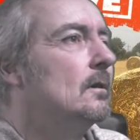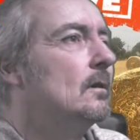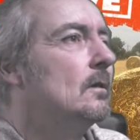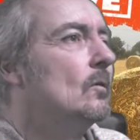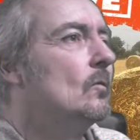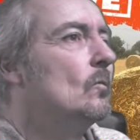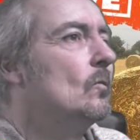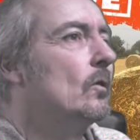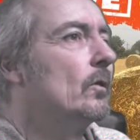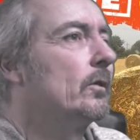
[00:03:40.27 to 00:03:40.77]

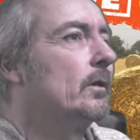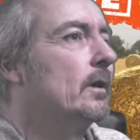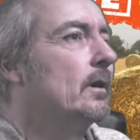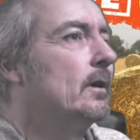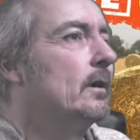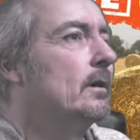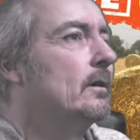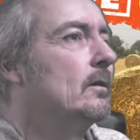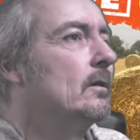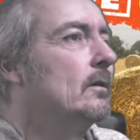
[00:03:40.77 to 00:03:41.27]
what's
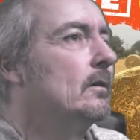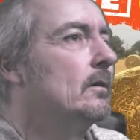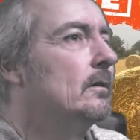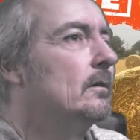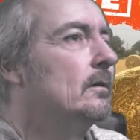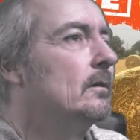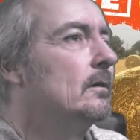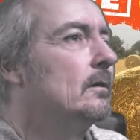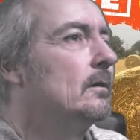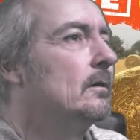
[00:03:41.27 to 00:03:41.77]
going on.
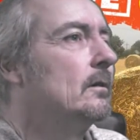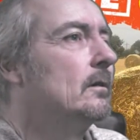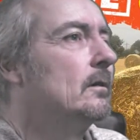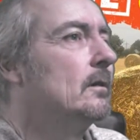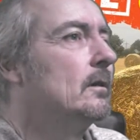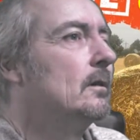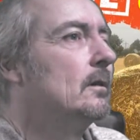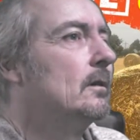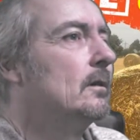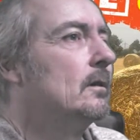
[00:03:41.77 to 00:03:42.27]

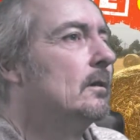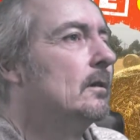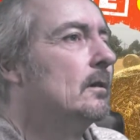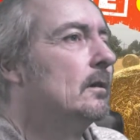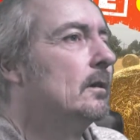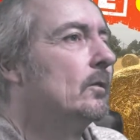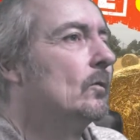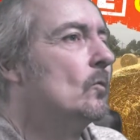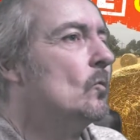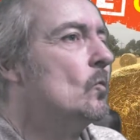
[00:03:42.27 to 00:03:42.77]

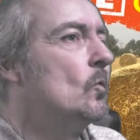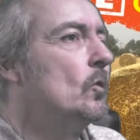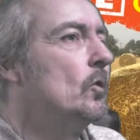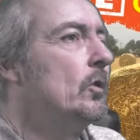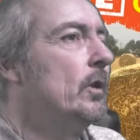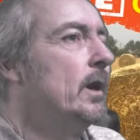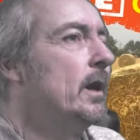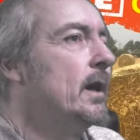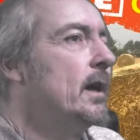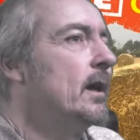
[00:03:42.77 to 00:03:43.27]
It's all good
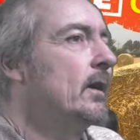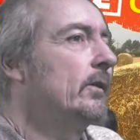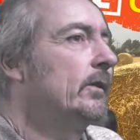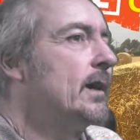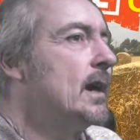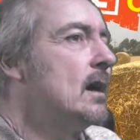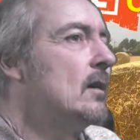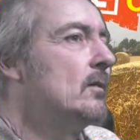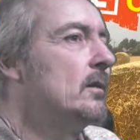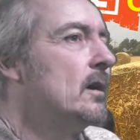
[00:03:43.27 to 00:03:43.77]
here,
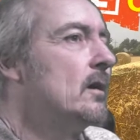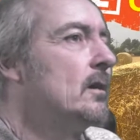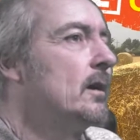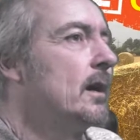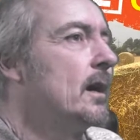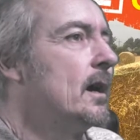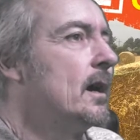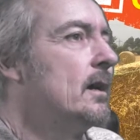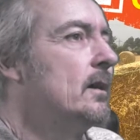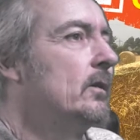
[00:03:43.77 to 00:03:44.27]
sound
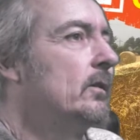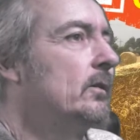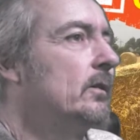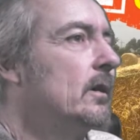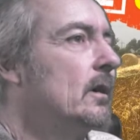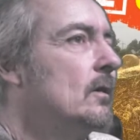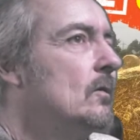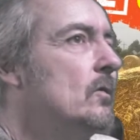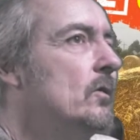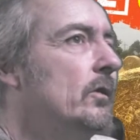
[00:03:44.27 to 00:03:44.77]
okay,
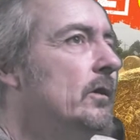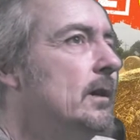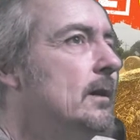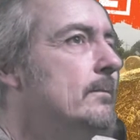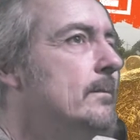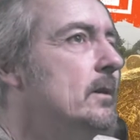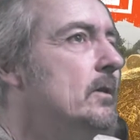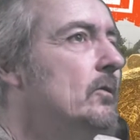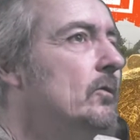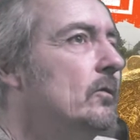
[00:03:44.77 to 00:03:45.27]
so is the
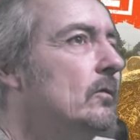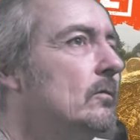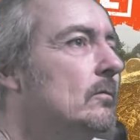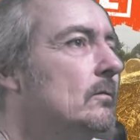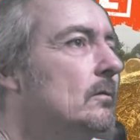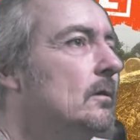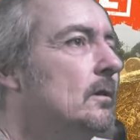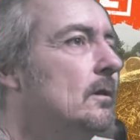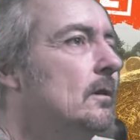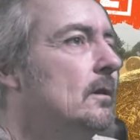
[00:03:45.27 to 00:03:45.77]
image.
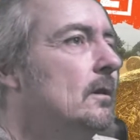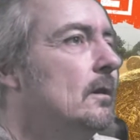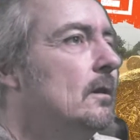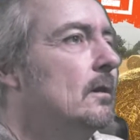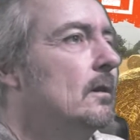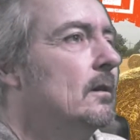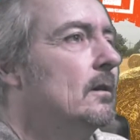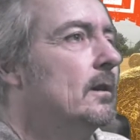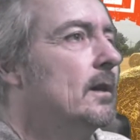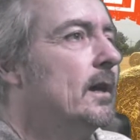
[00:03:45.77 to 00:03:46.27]

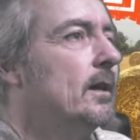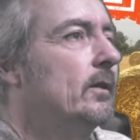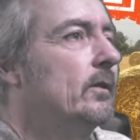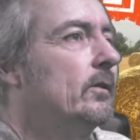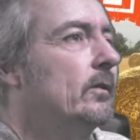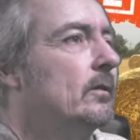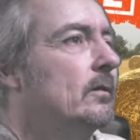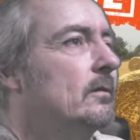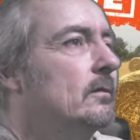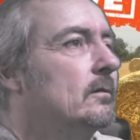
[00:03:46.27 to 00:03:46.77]

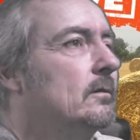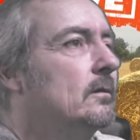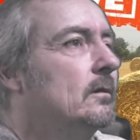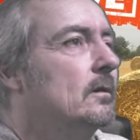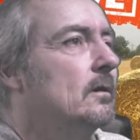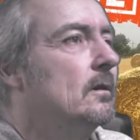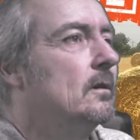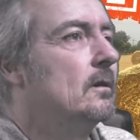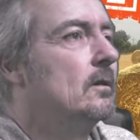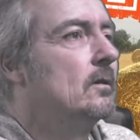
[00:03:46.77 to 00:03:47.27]
That's
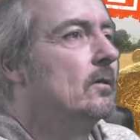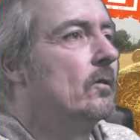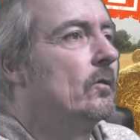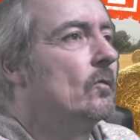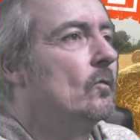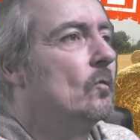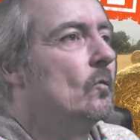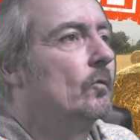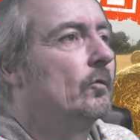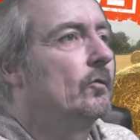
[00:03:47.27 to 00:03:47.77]

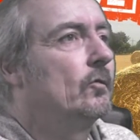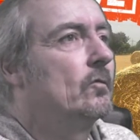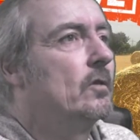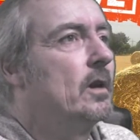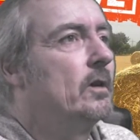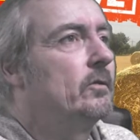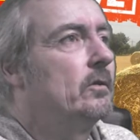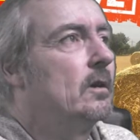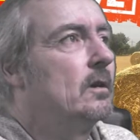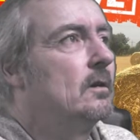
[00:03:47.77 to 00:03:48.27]
Thor's
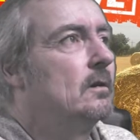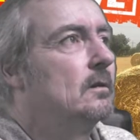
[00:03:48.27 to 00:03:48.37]
treasure.